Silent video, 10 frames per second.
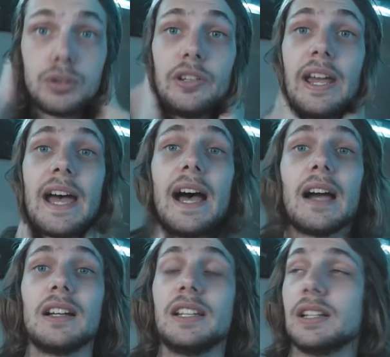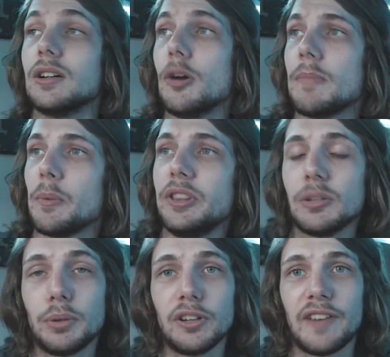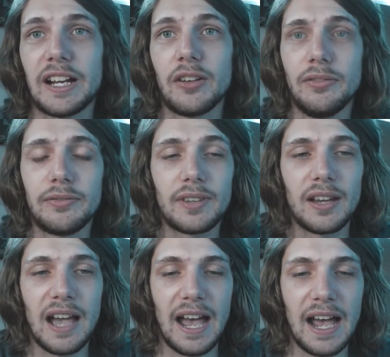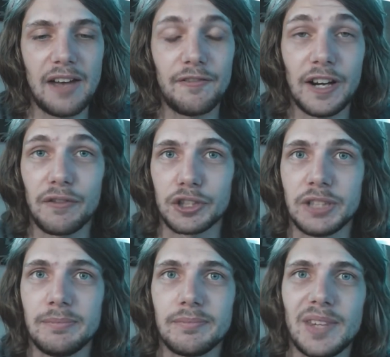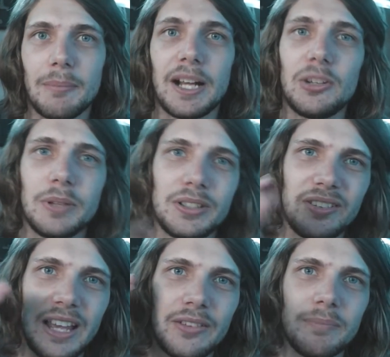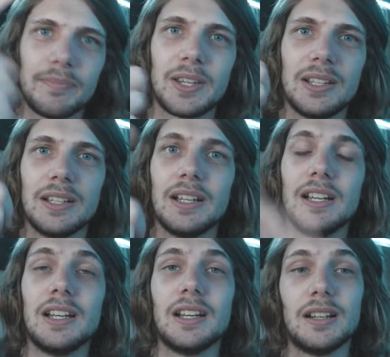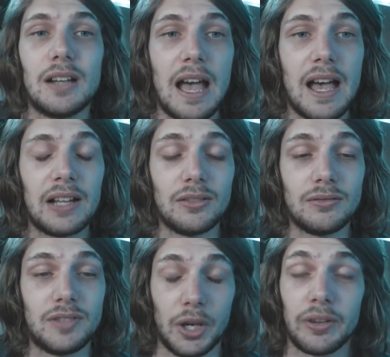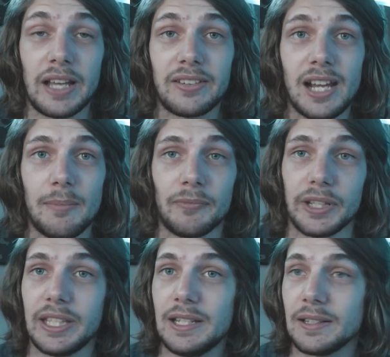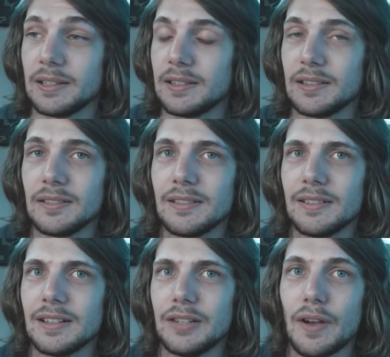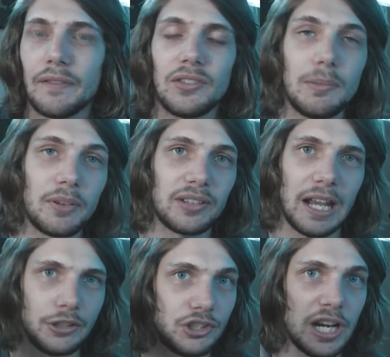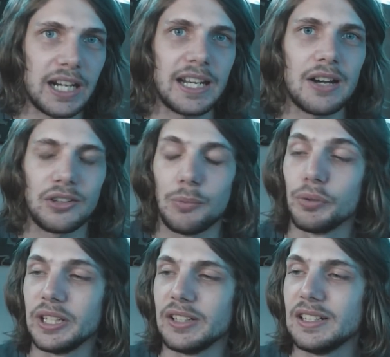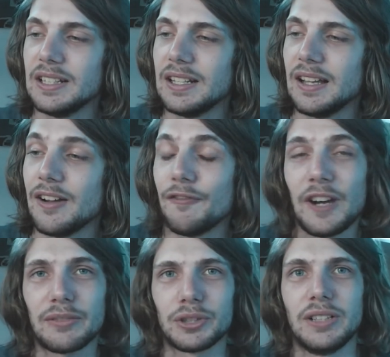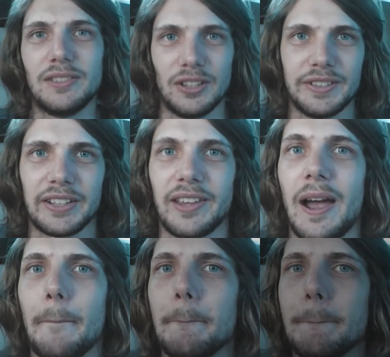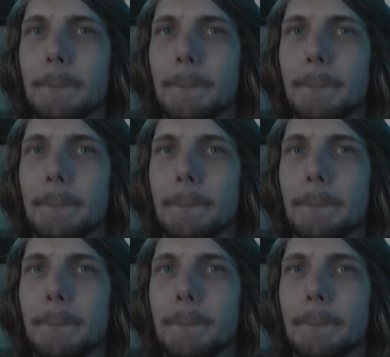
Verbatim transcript: So yeah, I'm going to open my window, put the fan on. Uh, thank you for watching. My name is Vinicius Nez. Uh, till next time, really. If you haven't seen my sketch, check it out, it's brilliant. Thanks for watching, till next time.